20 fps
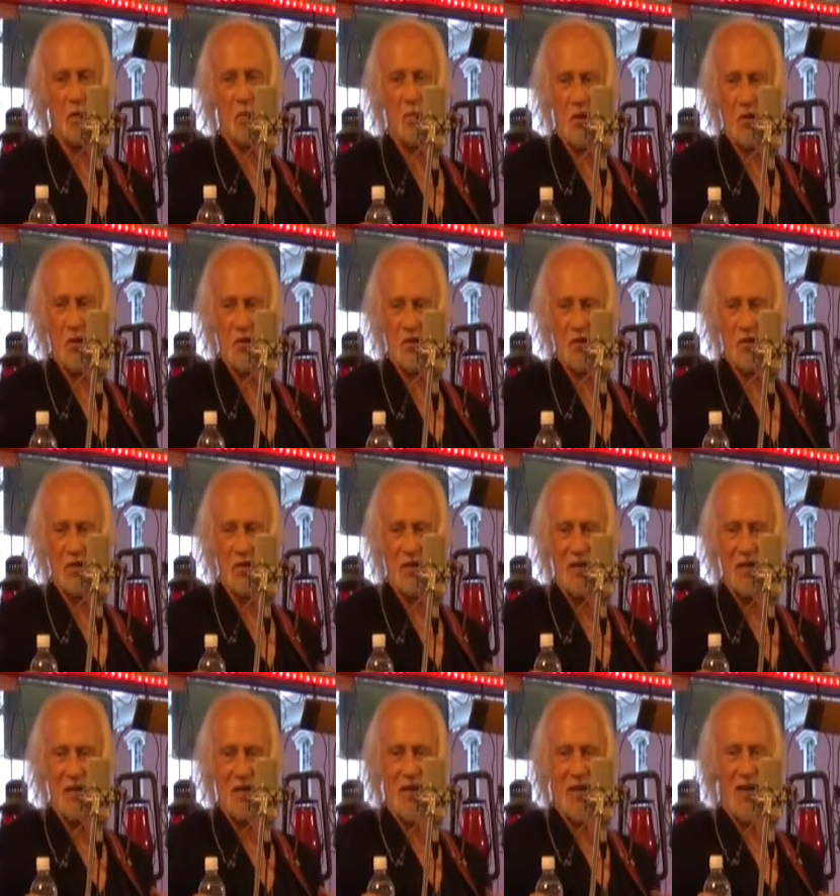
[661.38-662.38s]
Everly Brothers.
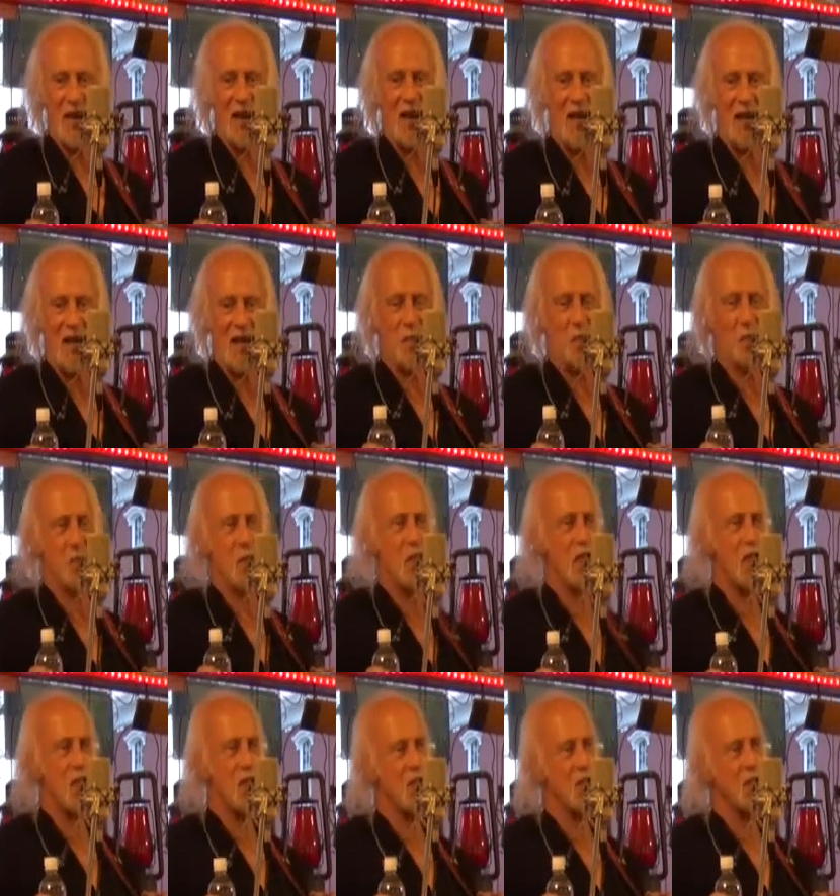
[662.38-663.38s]
And
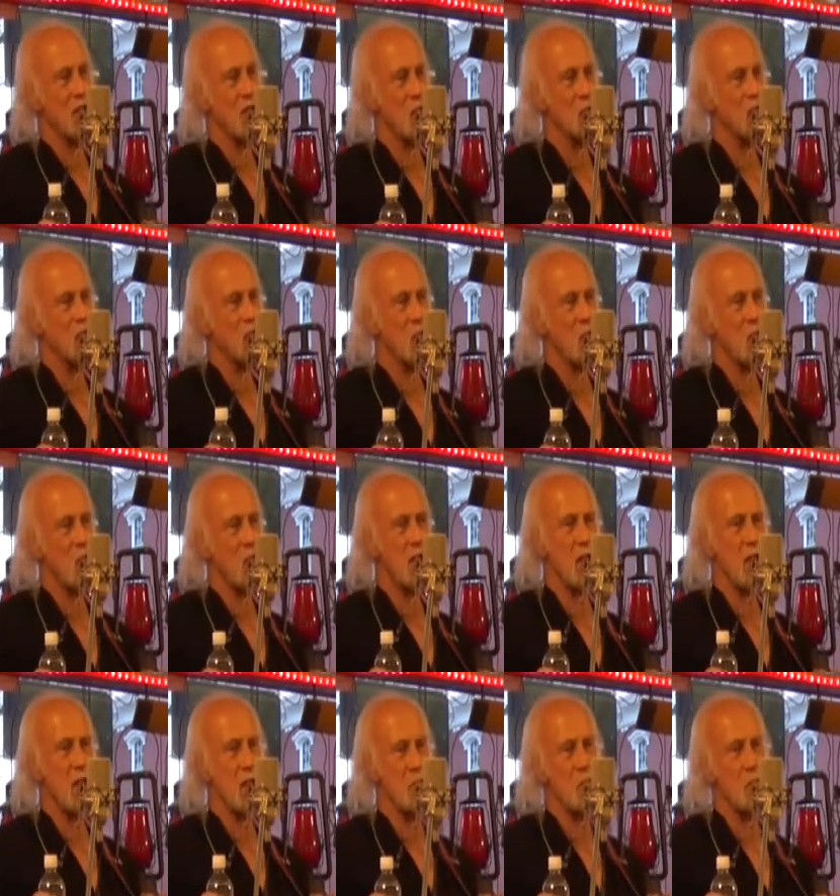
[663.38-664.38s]
we, uh,
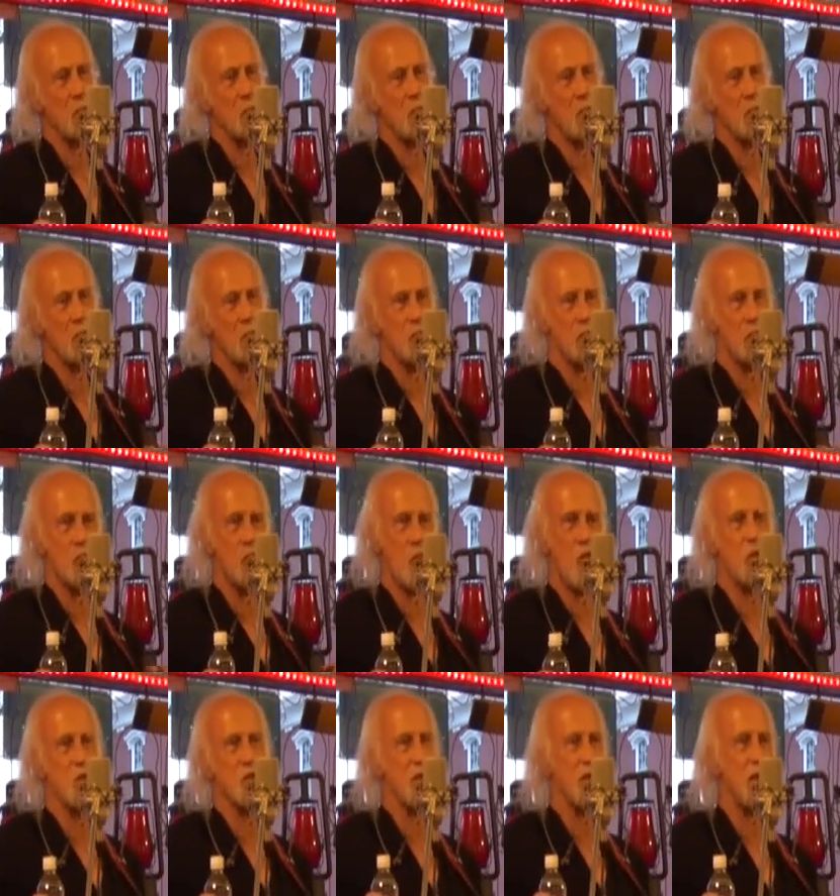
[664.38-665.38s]
we
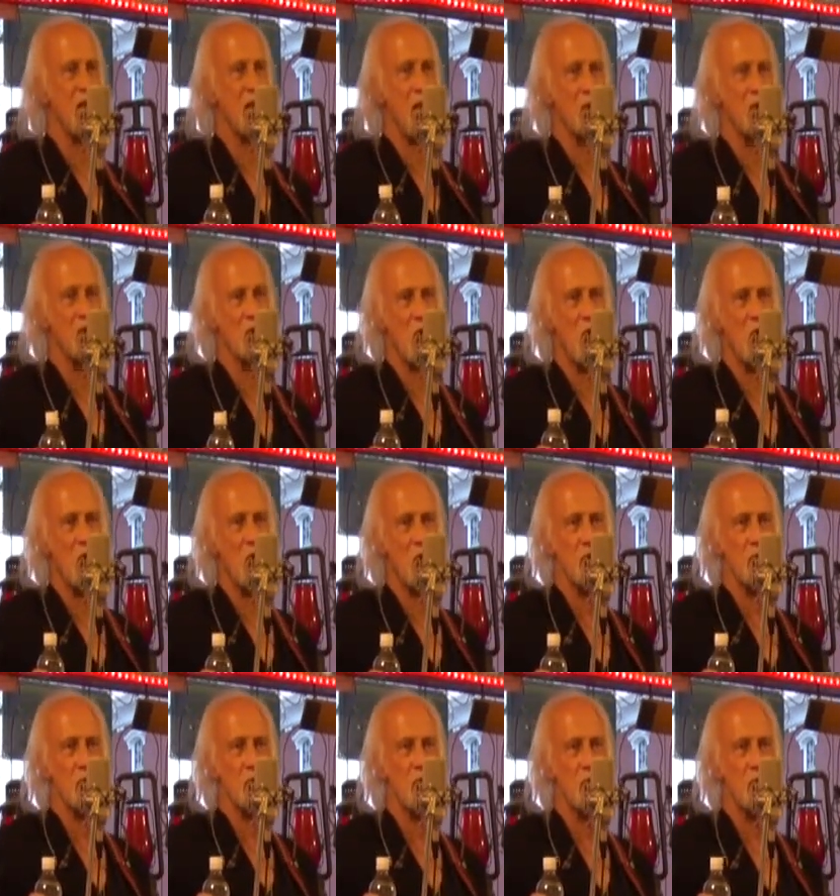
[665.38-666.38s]
wrote teenage
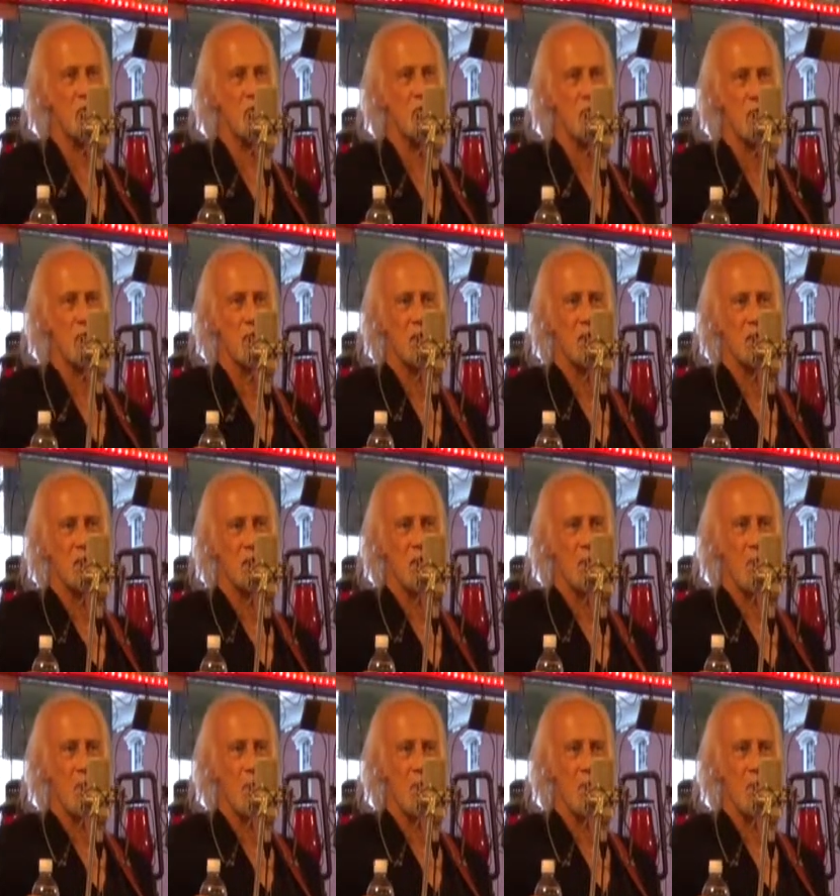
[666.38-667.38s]
songs and
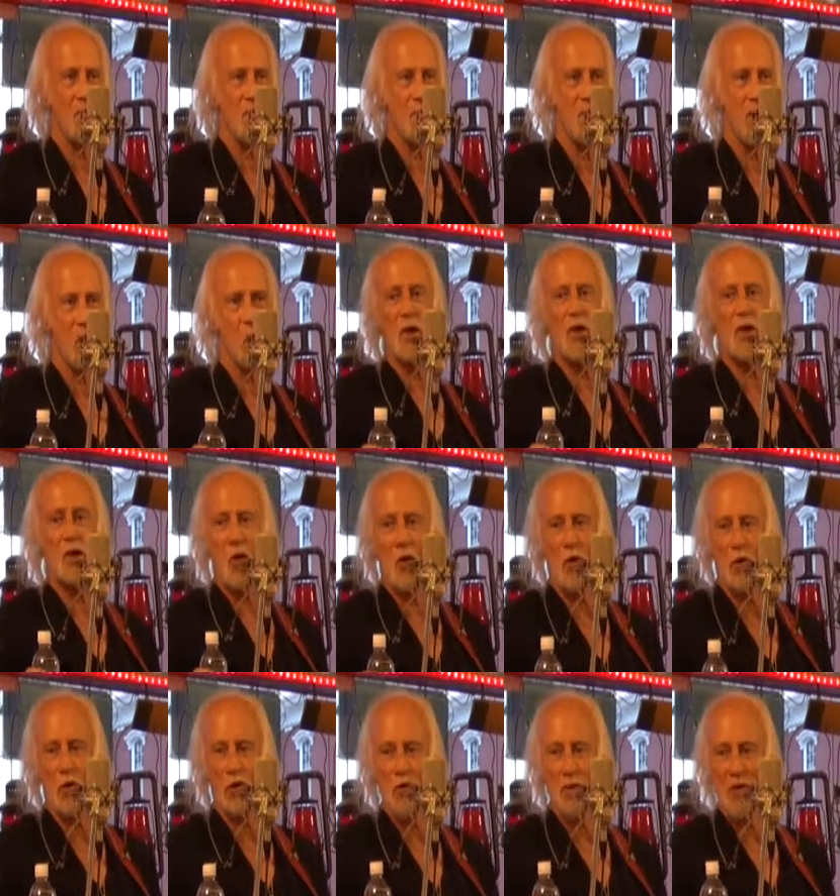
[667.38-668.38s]
they
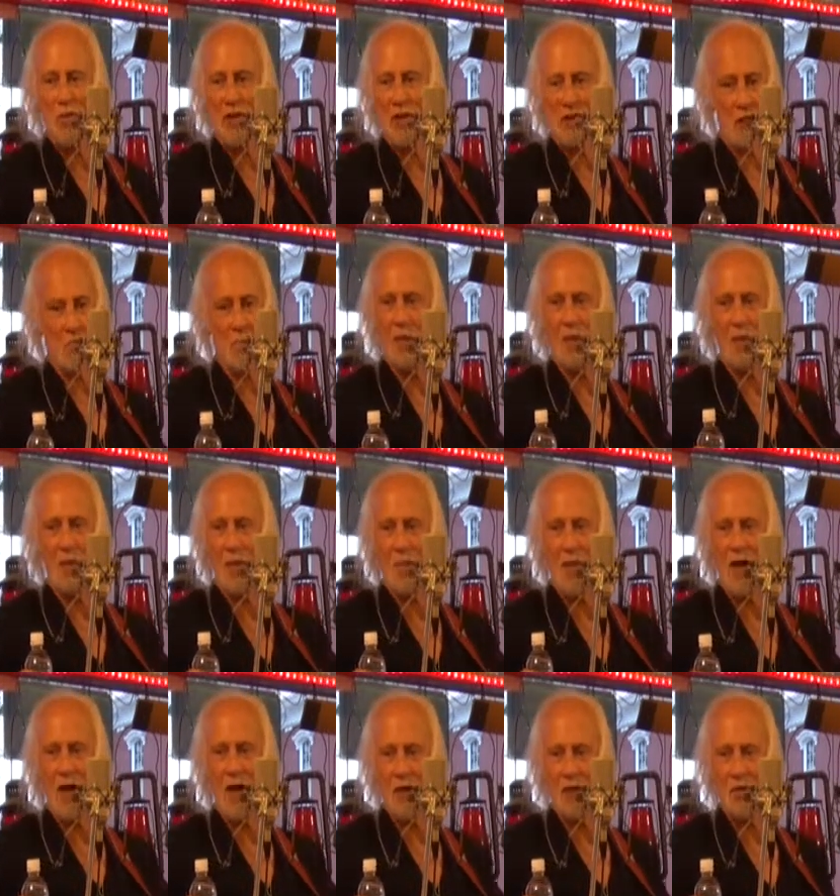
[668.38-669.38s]
recorded them and they put
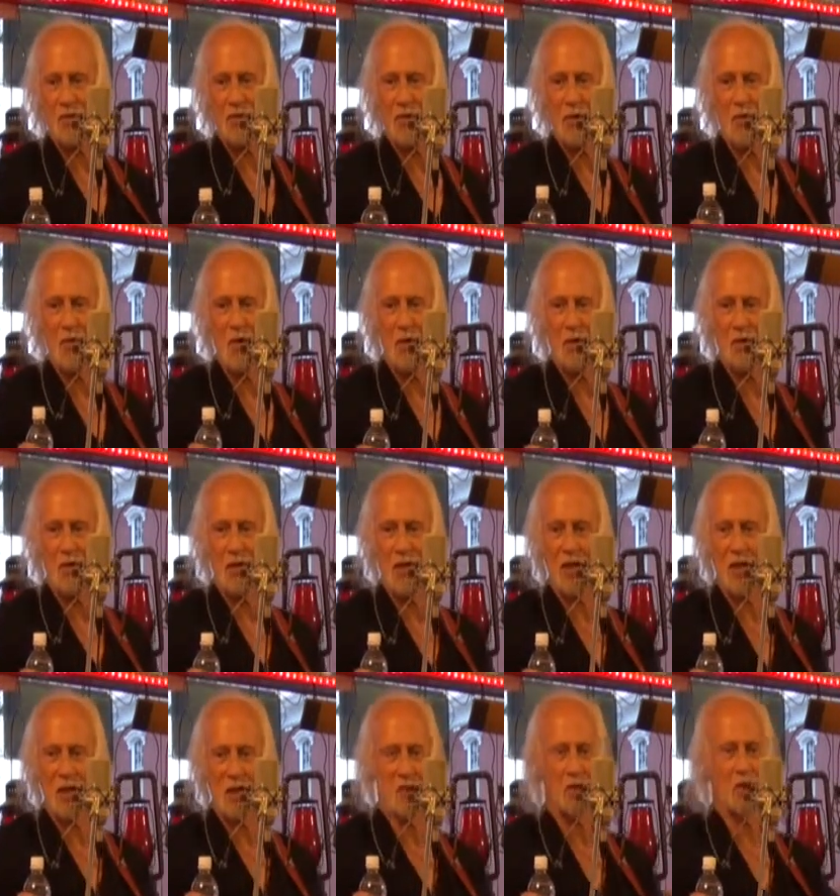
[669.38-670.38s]
them out. So I was
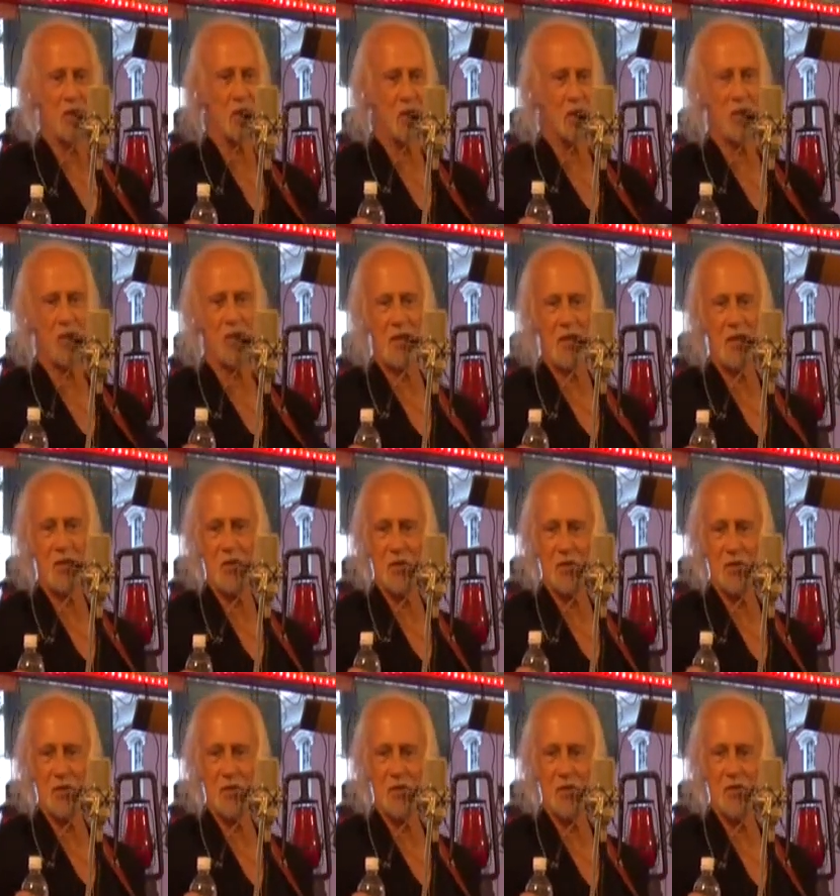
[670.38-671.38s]
like this little kid
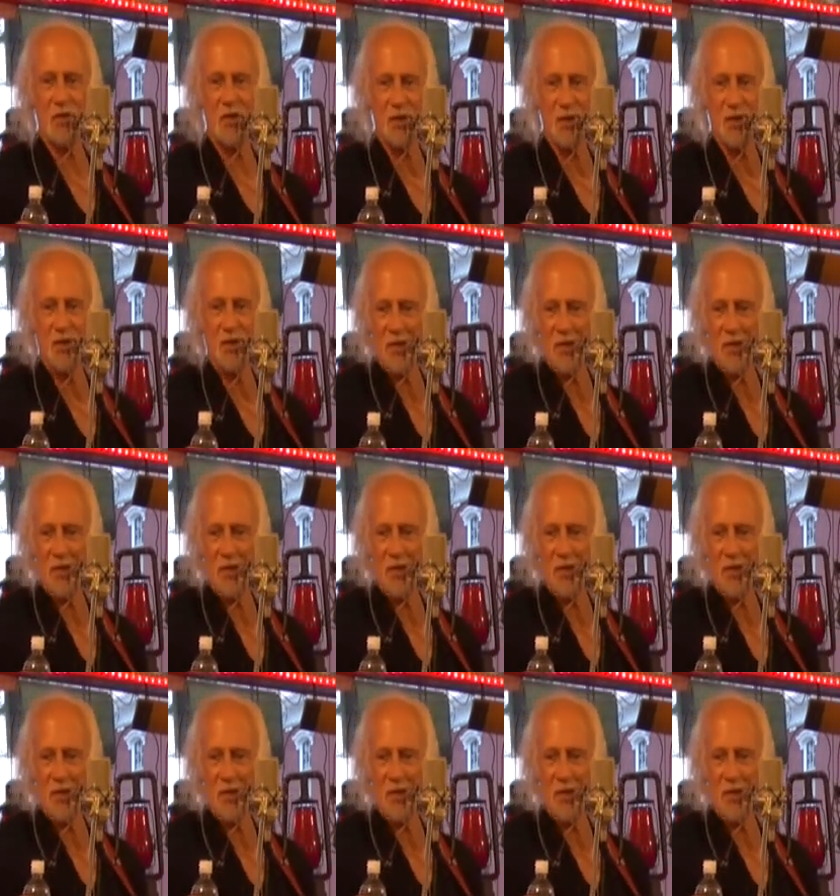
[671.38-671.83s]
who was